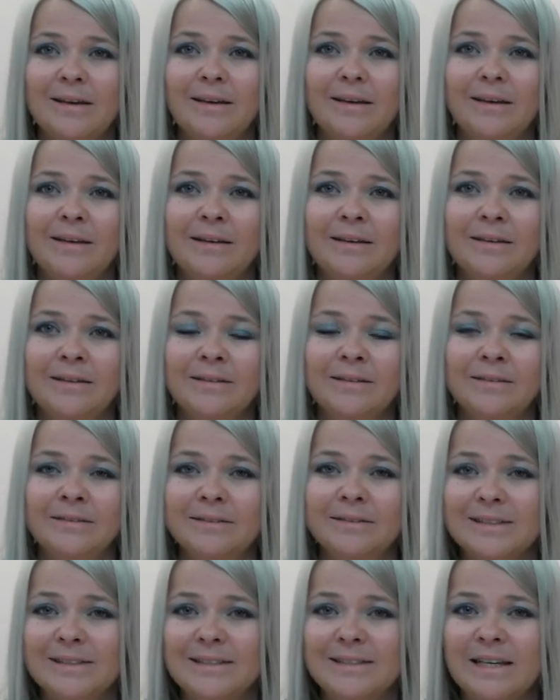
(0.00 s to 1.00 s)

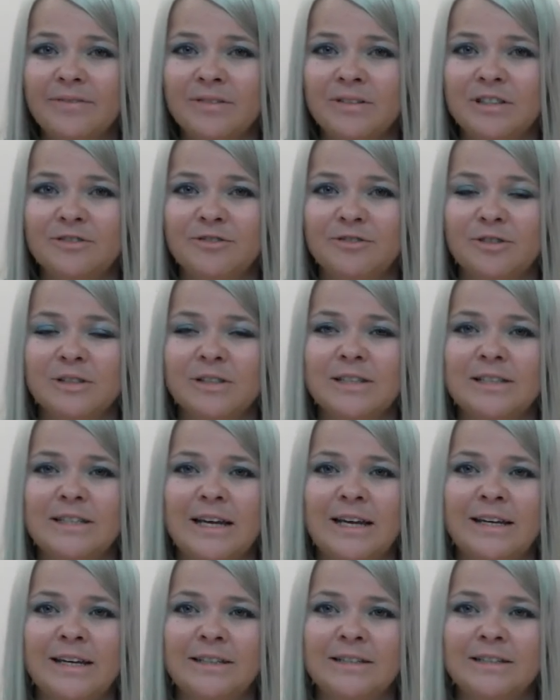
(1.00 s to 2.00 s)
in 7 different
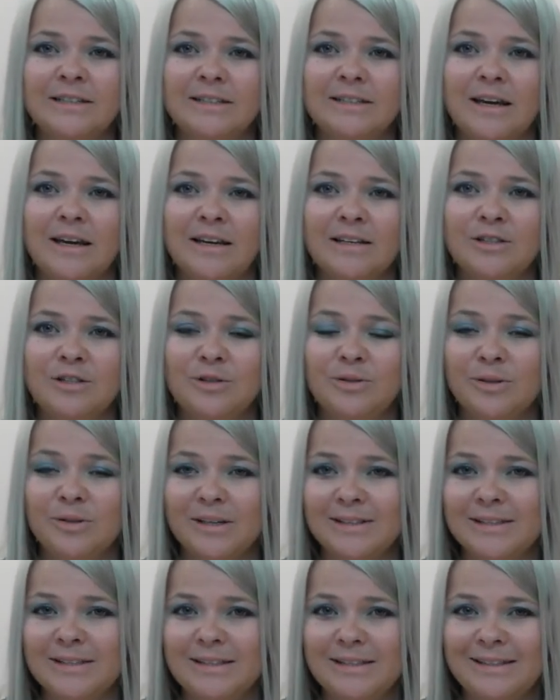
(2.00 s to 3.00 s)
states, as you
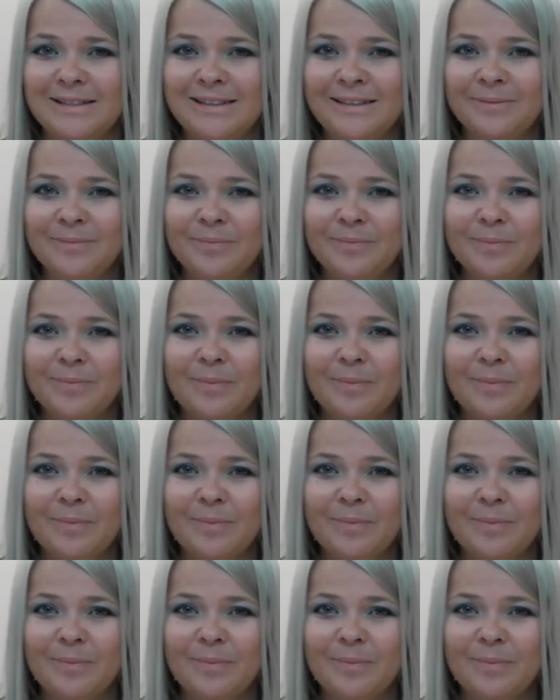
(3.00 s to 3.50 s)
can see